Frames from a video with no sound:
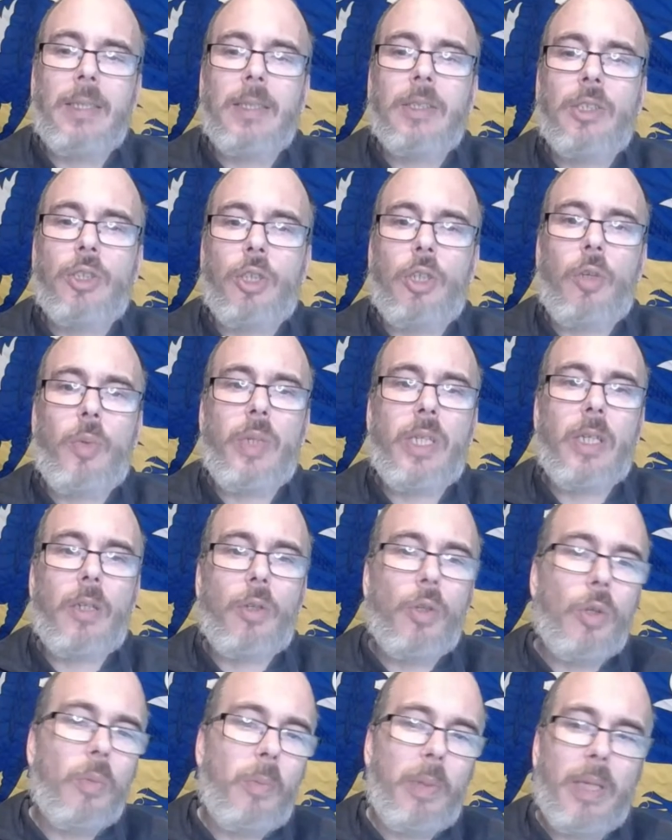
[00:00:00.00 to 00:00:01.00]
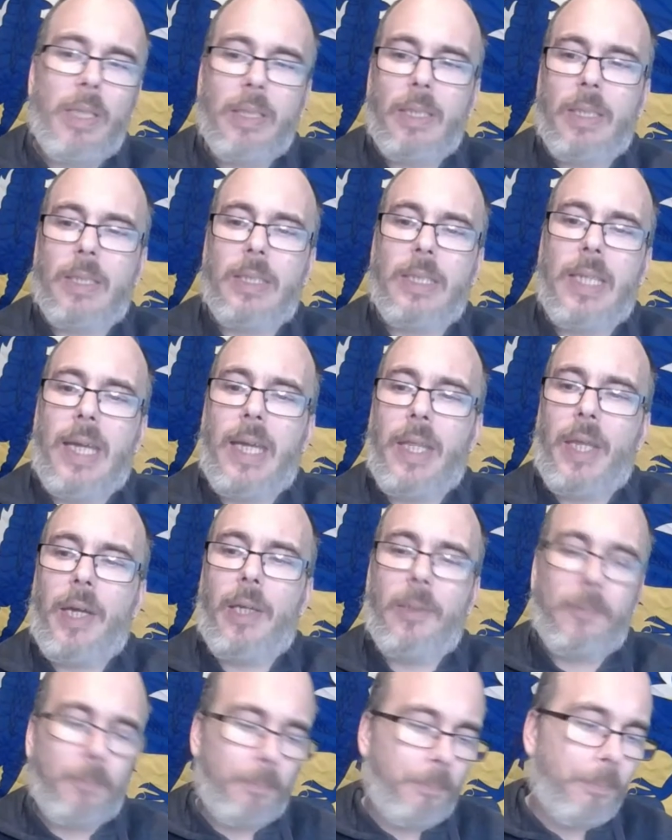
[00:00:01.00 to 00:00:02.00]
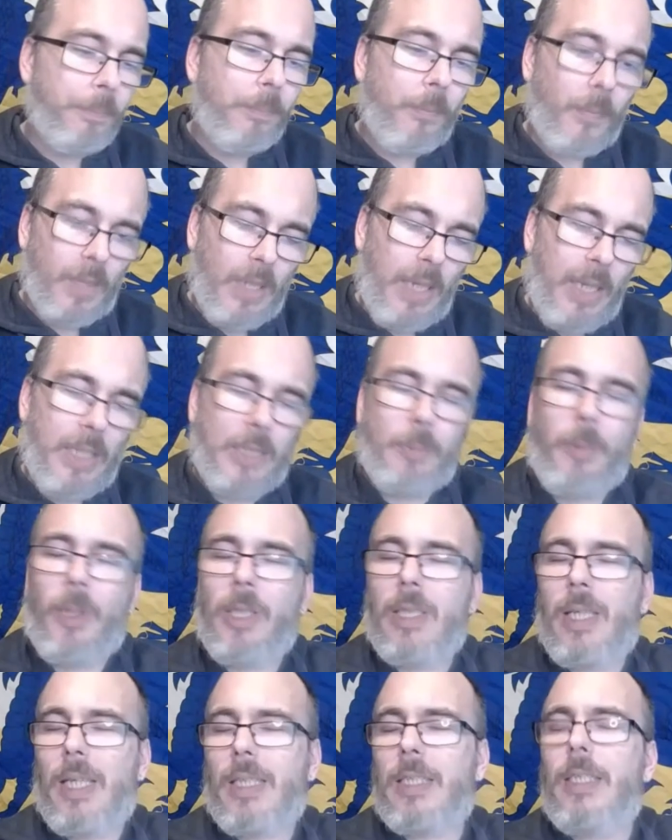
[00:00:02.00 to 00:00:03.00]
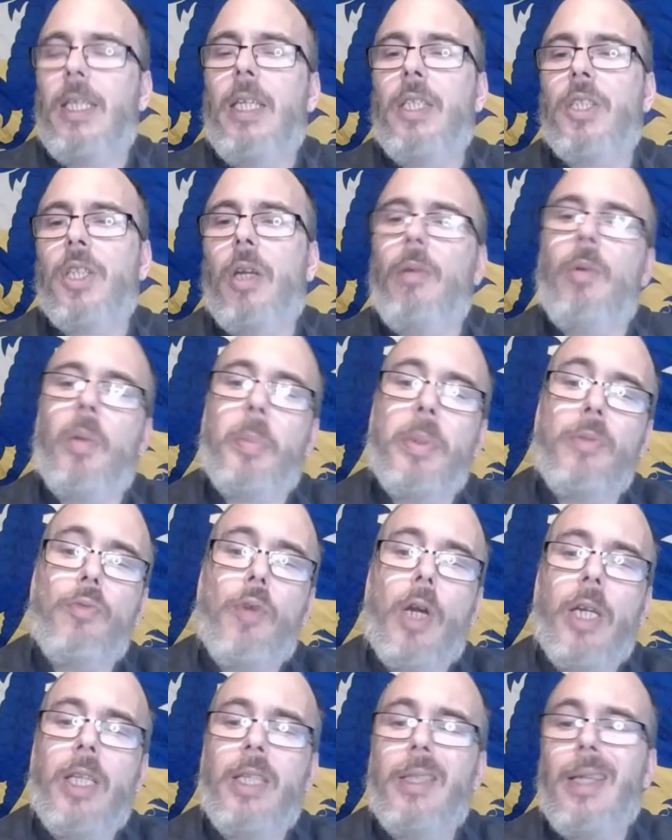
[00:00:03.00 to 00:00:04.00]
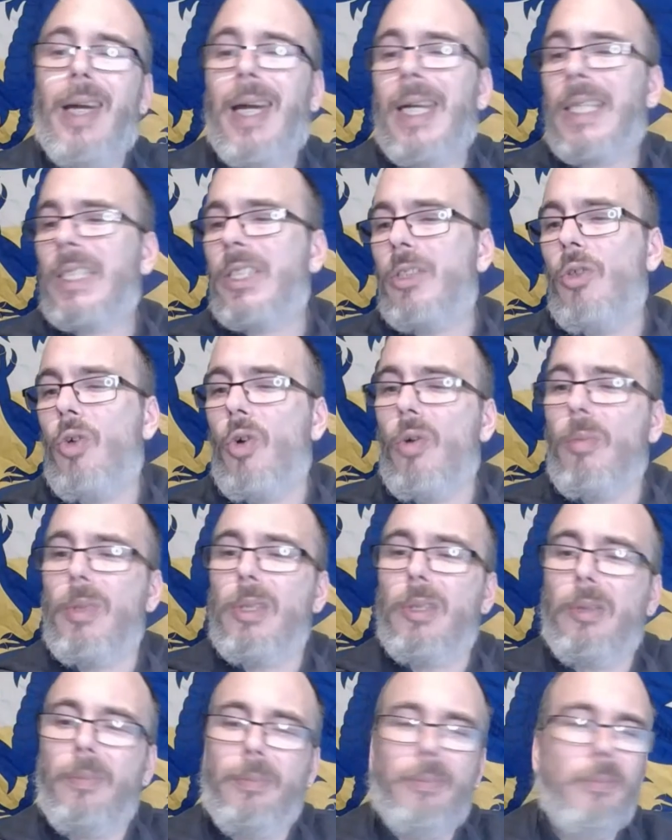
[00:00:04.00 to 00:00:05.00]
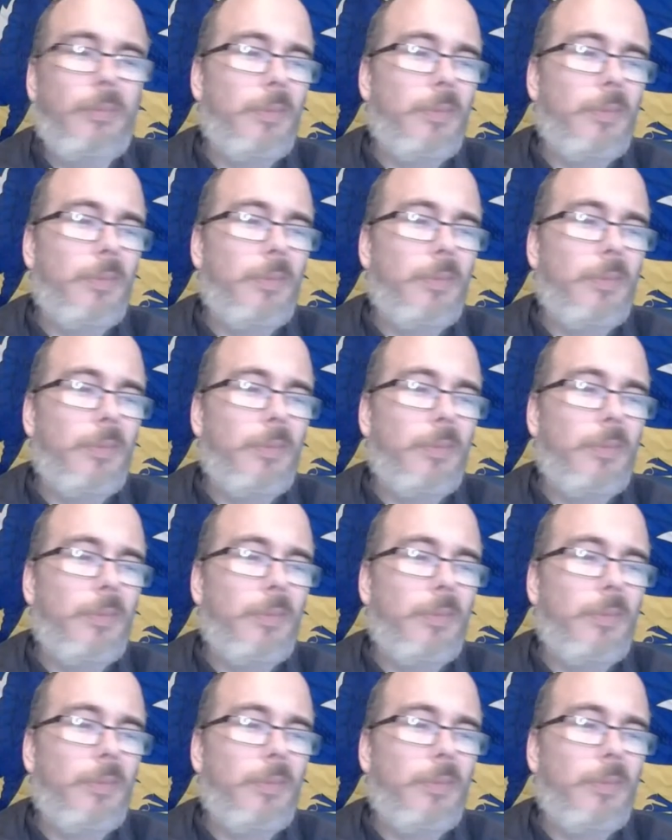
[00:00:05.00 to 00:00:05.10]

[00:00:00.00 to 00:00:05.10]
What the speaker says: so that we can all build it together. Ace Podcast Nation will be running as normal.